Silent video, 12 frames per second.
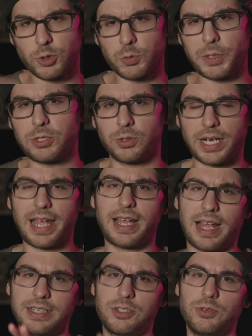Truth be told,
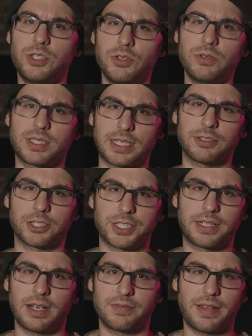I, I do use
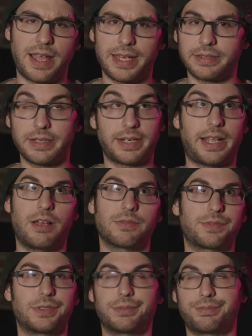Skillshare. I've had an
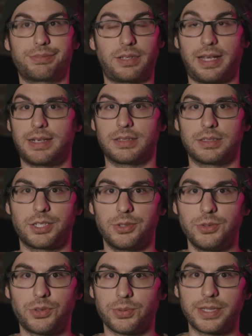account for, I don't know,
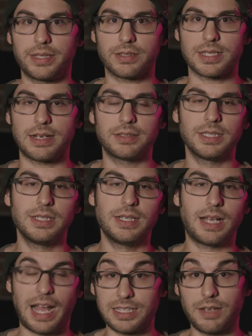two, three years now.
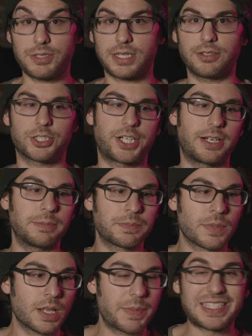I love Skillshare
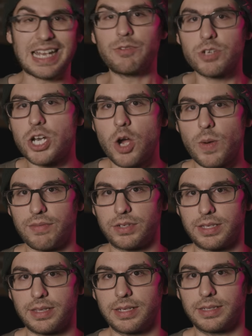because I don't know
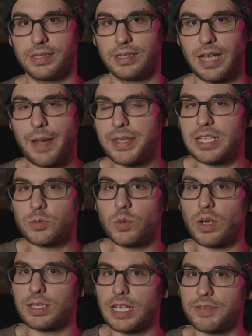everything. I mean, that's
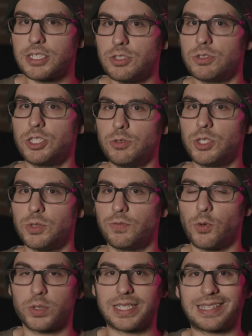what a lot of us use
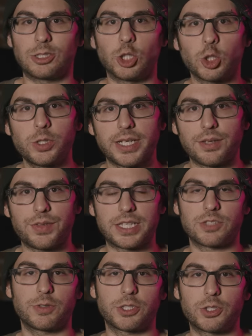YouTube for, is like learning
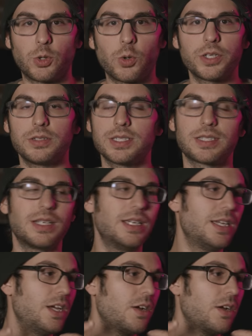things for tutorials,